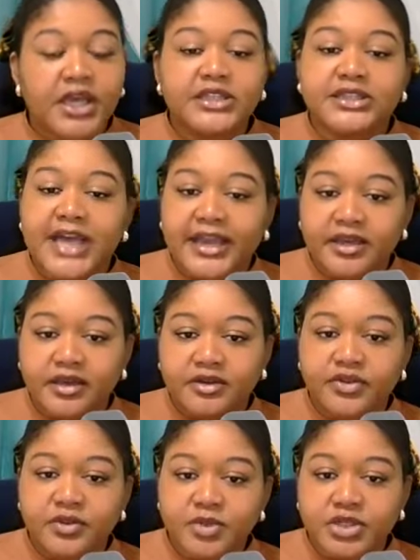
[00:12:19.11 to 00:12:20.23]
lack
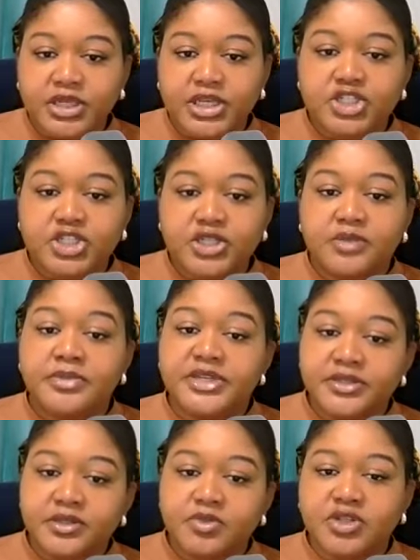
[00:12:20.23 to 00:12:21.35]
of communication,
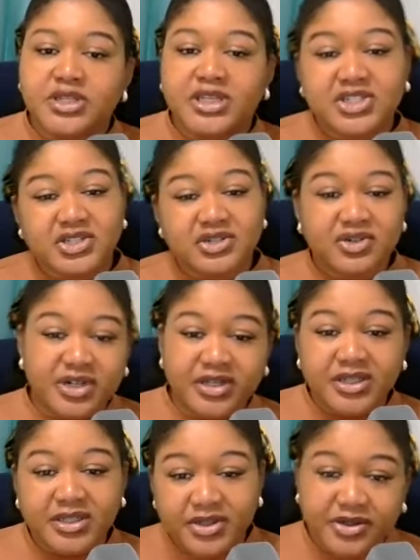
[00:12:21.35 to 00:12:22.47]
miscommunication, or
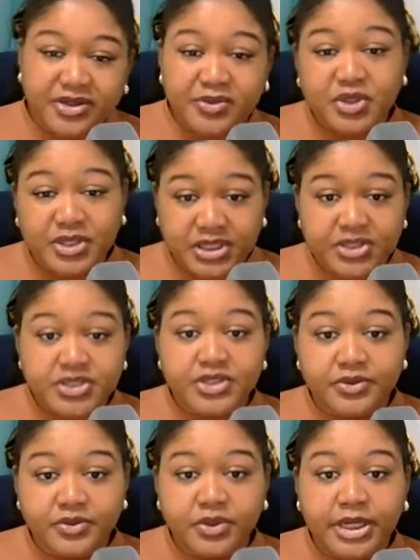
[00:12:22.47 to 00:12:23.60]
unclear
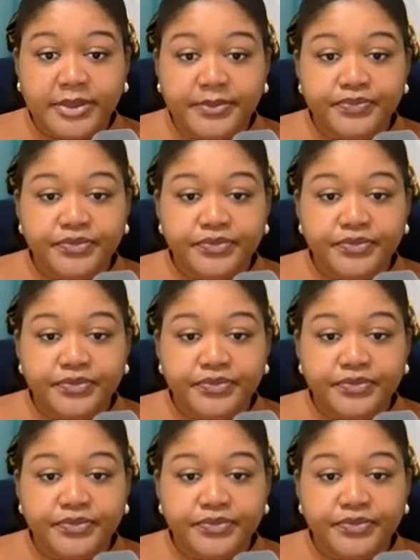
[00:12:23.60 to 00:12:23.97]
communication, right?